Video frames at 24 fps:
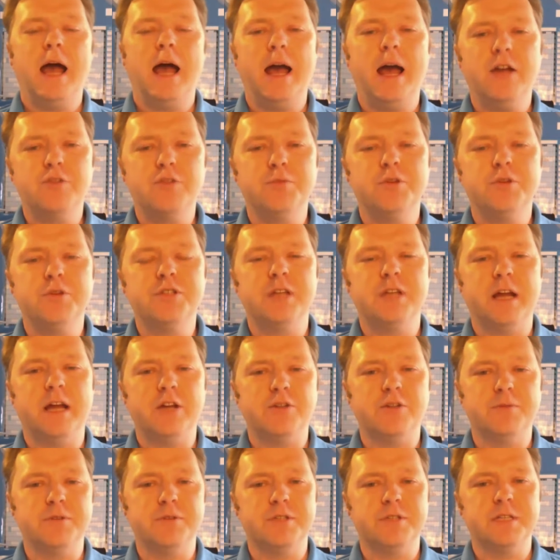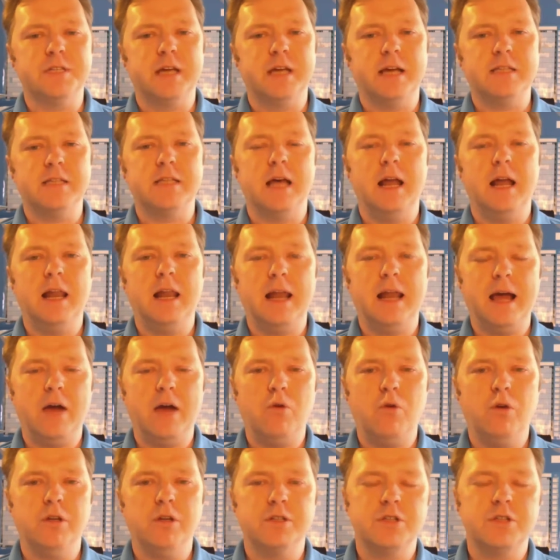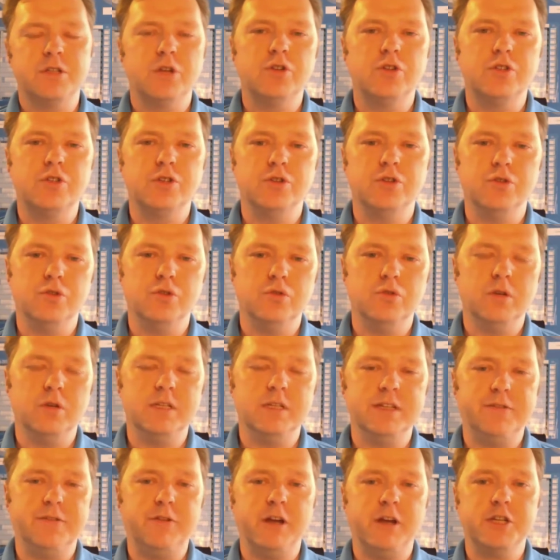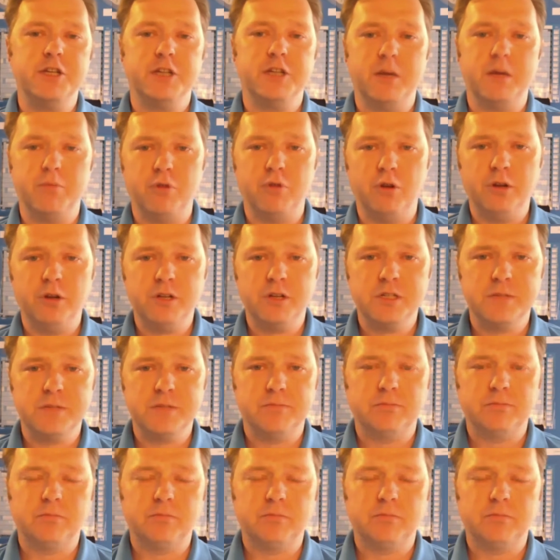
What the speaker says: Attributes and attribute sets allow us to differentiate products.